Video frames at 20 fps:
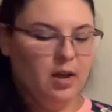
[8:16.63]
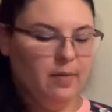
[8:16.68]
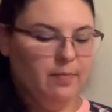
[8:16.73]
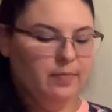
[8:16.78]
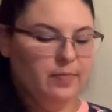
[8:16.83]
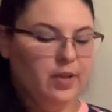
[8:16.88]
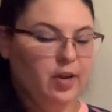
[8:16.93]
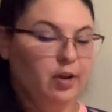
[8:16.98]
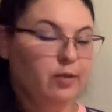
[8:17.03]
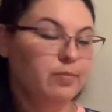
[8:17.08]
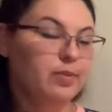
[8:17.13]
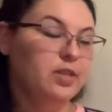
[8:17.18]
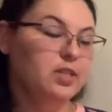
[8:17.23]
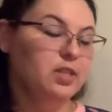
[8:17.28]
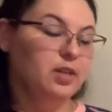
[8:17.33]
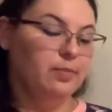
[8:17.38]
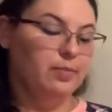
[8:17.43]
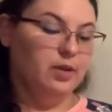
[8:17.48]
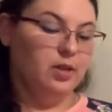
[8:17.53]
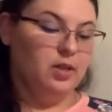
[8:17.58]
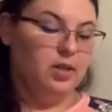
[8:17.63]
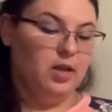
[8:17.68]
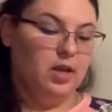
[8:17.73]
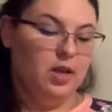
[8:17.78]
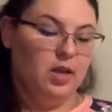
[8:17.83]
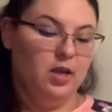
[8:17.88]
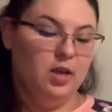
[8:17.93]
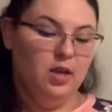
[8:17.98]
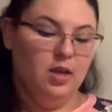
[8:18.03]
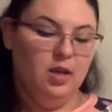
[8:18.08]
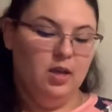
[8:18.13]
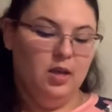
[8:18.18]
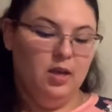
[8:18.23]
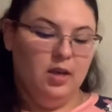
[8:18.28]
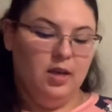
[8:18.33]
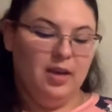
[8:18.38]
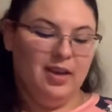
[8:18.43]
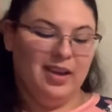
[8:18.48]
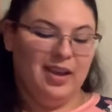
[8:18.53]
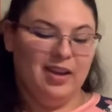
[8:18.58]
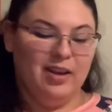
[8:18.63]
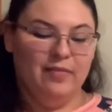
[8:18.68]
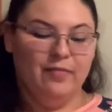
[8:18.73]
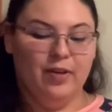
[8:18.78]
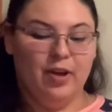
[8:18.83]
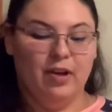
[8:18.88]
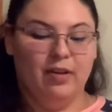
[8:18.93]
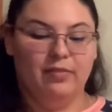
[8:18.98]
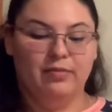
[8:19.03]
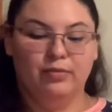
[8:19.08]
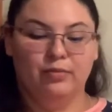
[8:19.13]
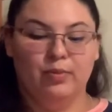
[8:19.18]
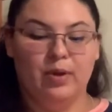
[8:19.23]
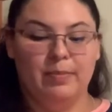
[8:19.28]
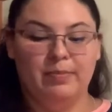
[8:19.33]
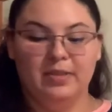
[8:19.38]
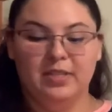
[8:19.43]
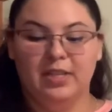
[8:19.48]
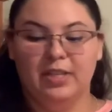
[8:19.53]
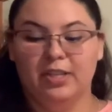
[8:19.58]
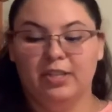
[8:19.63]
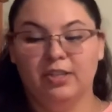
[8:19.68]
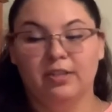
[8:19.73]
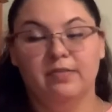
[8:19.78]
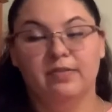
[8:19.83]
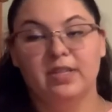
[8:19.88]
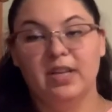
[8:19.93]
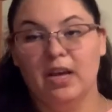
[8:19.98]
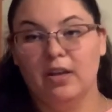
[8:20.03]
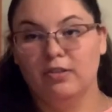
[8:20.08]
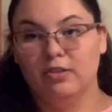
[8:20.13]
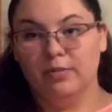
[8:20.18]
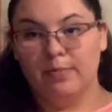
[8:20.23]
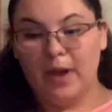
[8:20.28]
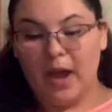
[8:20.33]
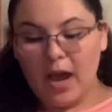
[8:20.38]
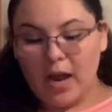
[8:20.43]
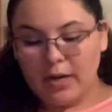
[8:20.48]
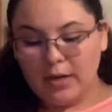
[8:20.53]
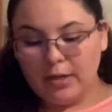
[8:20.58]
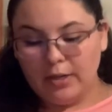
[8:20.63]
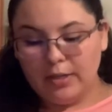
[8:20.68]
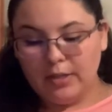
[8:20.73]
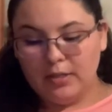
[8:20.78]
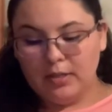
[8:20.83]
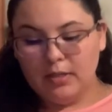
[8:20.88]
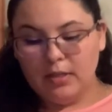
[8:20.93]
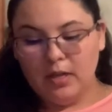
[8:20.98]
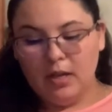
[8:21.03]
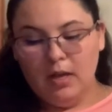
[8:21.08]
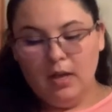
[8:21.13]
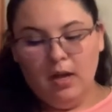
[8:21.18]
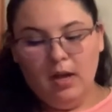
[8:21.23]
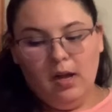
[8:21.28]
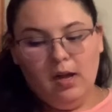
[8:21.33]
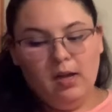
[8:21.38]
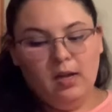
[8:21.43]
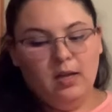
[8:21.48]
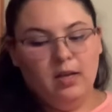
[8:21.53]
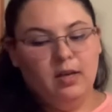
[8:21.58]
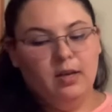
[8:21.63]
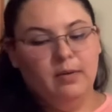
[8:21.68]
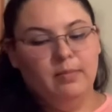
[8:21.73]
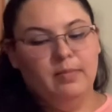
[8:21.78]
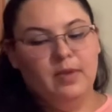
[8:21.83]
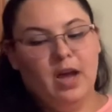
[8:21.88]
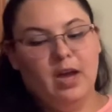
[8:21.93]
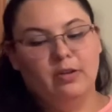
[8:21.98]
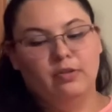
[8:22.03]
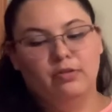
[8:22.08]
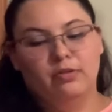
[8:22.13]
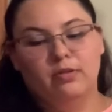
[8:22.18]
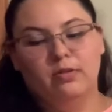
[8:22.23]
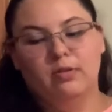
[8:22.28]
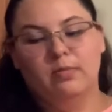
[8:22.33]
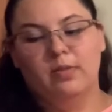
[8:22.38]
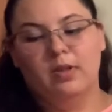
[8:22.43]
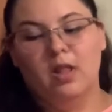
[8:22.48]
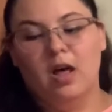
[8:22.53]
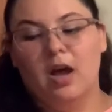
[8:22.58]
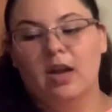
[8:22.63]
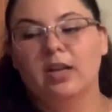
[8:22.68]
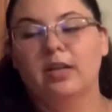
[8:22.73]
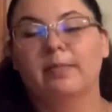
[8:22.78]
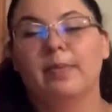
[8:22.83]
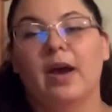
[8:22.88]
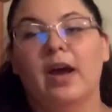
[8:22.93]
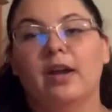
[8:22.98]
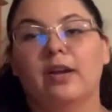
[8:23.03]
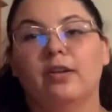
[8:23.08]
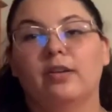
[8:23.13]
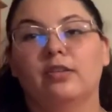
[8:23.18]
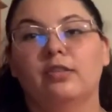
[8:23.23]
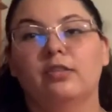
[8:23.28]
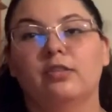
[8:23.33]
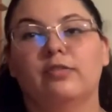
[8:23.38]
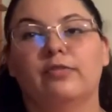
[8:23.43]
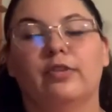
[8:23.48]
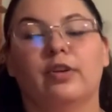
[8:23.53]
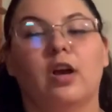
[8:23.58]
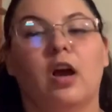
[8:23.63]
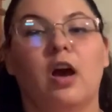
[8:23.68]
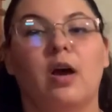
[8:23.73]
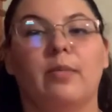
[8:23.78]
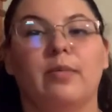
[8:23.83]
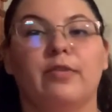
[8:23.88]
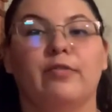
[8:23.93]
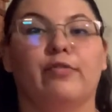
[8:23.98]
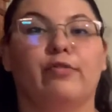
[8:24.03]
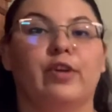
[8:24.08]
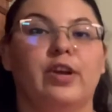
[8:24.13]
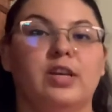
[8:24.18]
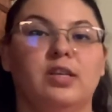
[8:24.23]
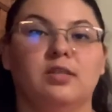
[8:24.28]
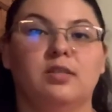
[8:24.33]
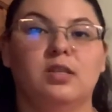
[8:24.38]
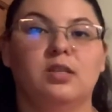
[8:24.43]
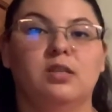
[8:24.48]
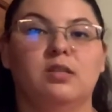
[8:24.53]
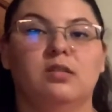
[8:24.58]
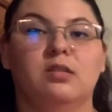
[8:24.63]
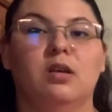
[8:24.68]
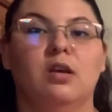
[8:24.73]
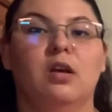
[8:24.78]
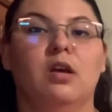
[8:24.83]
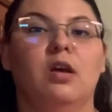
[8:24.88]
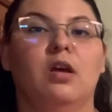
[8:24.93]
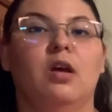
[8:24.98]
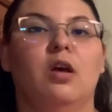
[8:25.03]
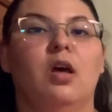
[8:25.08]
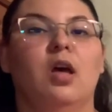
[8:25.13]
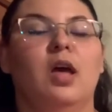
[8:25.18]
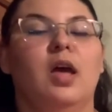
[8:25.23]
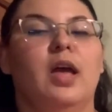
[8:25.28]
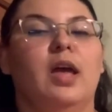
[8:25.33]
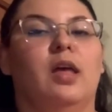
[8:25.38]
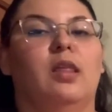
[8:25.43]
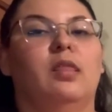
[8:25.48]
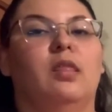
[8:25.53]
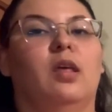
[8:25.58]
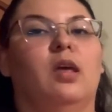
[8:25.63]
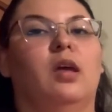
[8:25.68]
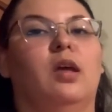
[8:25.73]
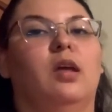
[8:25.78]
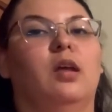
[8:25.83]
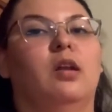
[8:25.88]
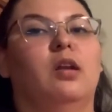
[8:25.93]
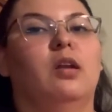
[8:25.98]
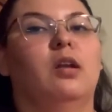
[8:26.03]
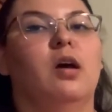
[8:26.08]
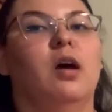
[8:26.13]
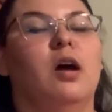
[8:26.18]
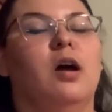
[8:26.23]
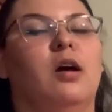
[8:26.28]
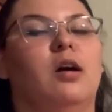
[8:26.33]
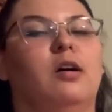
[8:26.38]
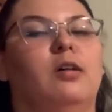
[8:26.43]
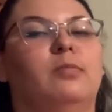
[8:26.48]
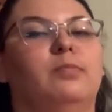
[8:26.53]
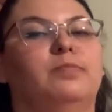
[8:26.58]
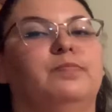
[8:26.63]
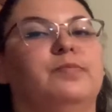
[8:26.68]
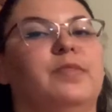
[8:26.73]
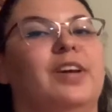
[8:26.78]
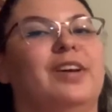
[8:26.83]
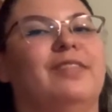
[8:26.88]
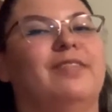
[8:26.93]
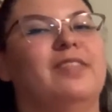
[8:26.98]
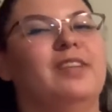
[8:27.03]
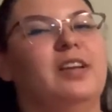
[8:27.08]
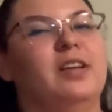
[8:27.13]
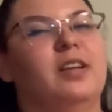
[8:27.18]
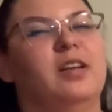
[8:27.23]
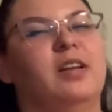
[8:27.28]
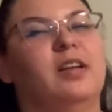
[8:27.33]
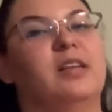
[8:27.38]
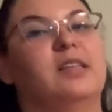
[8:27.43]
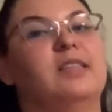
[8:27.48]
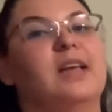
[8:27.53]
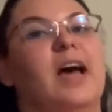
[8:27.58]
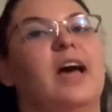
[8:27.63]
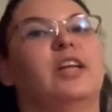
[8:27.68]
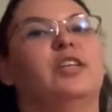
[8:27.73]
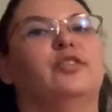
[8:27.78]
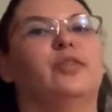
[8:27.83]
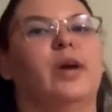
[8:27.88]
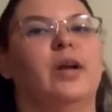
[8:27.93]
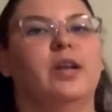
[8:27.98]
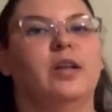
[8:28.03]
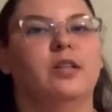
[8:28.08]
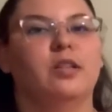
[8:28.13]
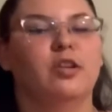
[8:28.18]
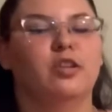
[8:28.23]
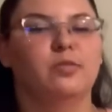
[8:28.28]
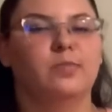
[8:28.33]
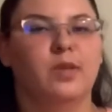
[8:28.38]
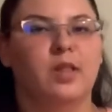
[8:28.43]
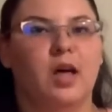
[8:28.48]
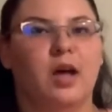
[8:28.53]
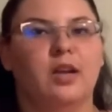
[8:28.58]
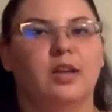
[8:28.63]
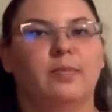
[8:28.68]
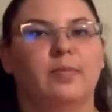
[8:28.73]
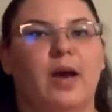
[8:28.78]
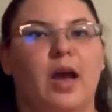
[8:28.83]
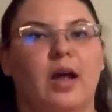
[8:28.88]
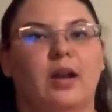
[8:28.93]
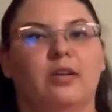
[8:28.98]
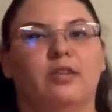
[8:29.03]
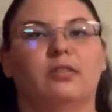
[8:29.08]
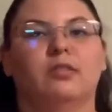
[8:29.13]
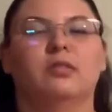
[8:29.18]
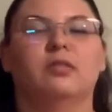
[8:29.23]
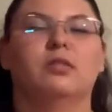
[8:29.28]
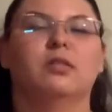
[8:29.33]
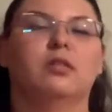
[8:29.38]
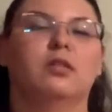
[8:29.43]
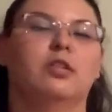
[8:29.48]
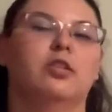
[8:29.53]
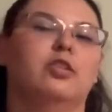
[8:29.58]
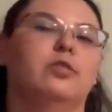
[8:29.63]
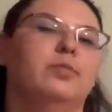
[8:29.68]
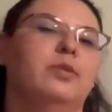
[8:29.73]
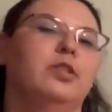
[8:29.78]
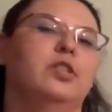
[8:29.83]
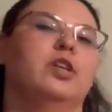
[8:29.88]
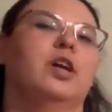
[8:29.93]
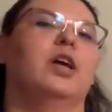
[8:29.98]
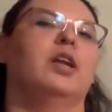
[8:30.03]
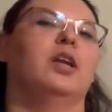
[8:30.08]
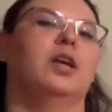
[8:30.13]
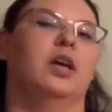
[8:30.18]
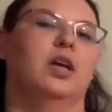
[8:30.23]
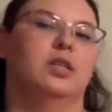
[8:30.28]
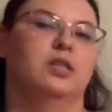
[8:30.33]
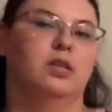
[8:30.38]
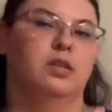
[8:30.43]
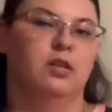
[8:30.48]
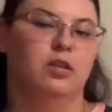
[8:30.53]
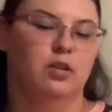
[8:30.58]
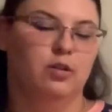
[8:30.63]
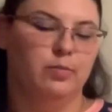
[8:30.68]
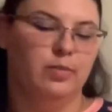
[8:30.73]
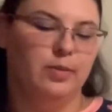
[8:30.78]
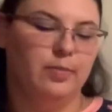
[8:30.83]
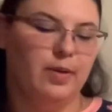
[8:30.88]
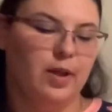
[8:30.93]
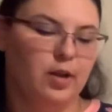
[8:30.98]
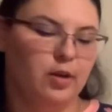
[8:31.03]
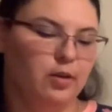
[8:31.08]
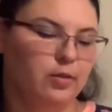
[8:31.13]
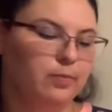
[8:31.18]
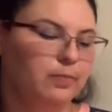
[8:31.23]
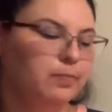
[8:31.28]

Therapy typically, again, involves repetition of sounds or patterns, natural melodic patterns for common phrases, and then, if needed, exaggerating those melodic patterns until their speech kind of gets a little bit better.